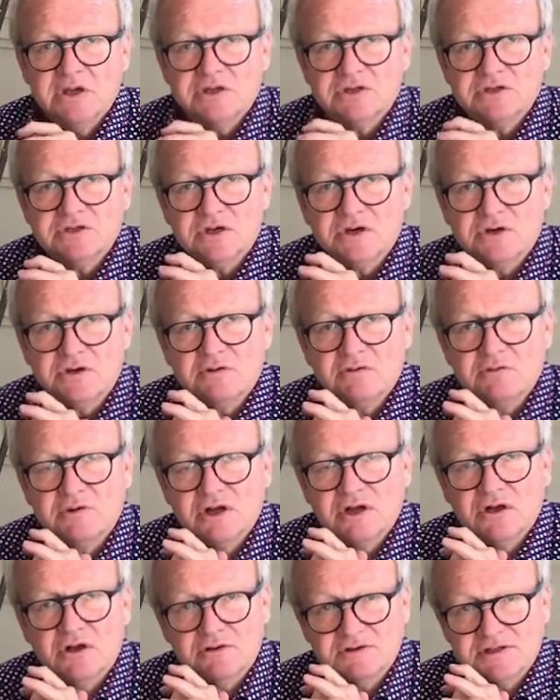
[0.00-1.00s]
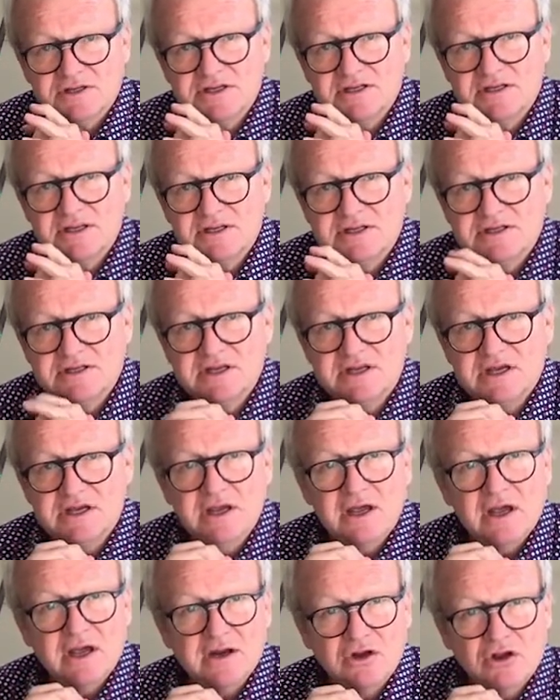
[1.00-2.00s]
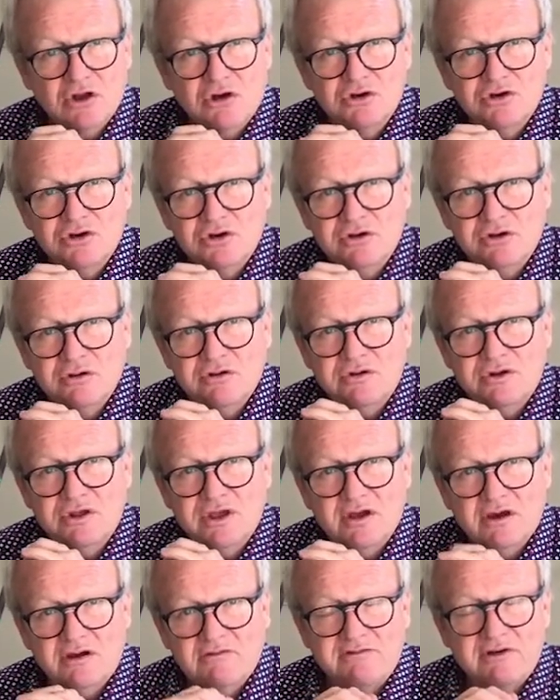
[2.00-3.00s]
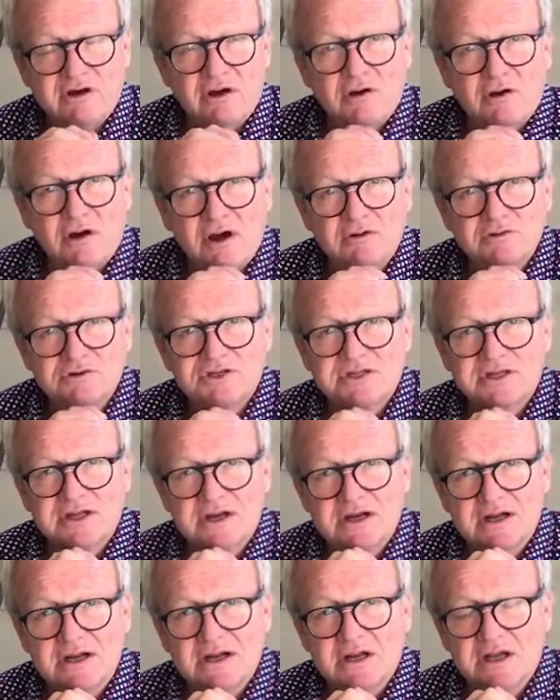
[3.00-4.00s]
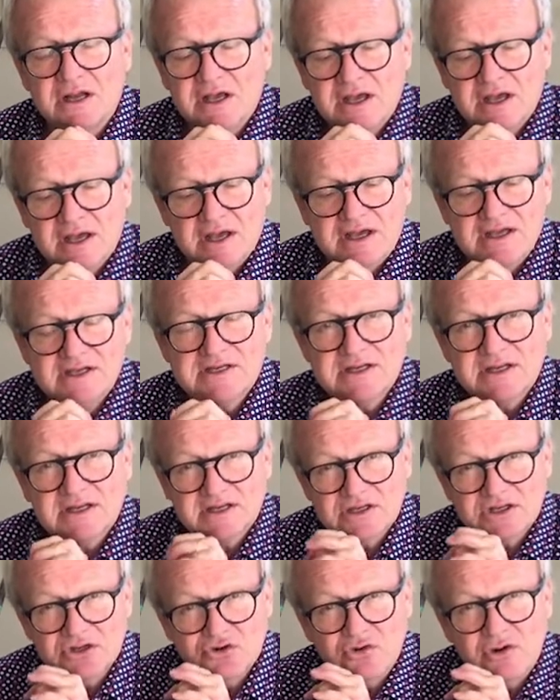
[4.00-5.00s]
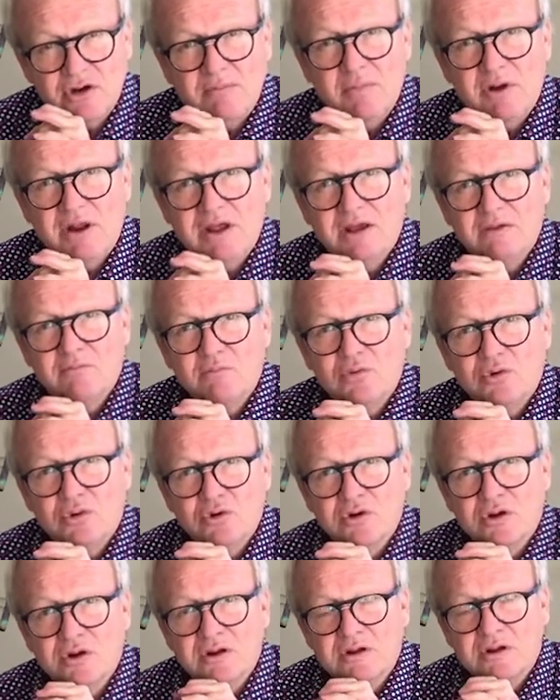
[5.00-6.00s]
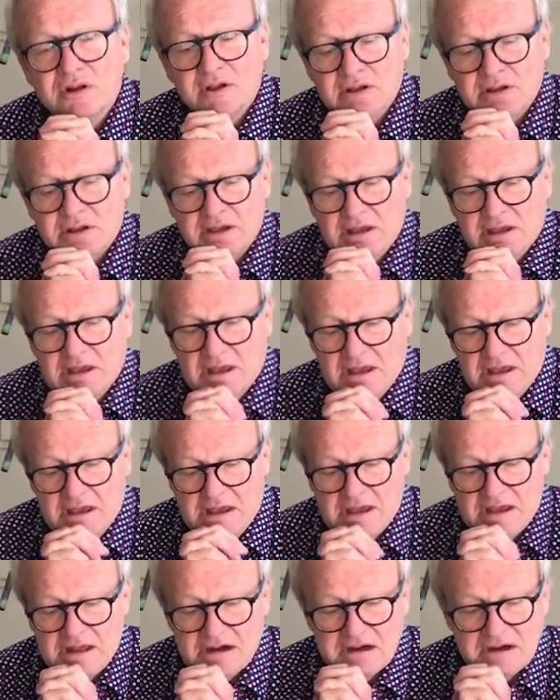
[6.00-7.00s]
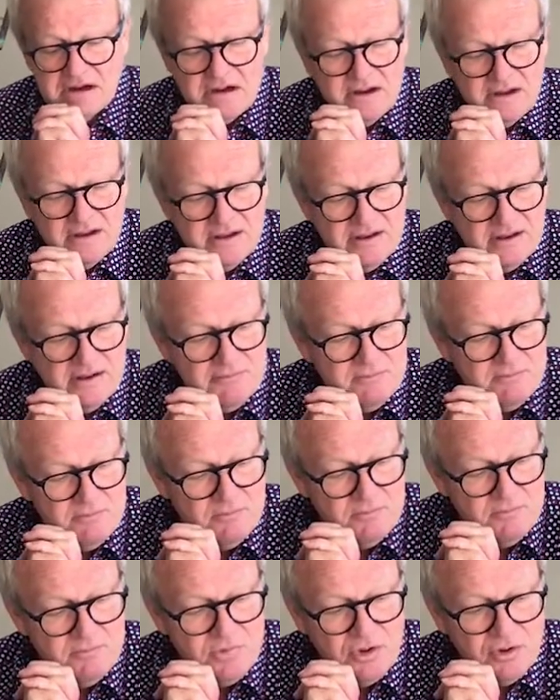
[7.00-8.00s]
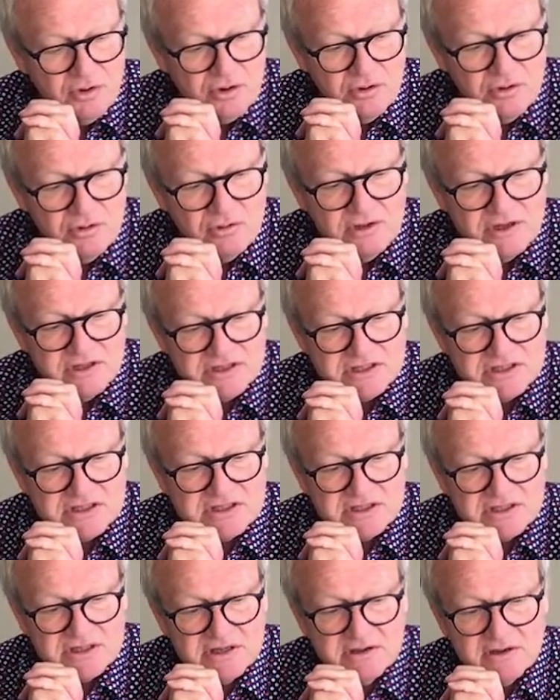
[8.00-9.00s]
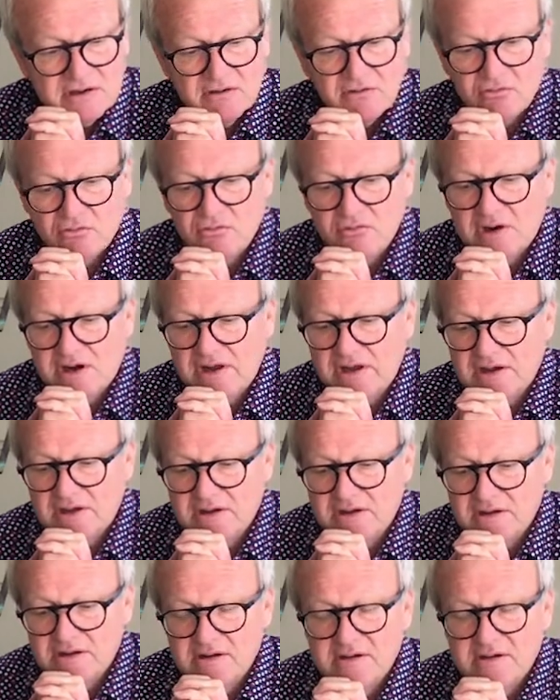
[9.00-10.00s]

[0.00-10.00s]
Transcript: So consistency and continuity of our house style is extremely important, and it's really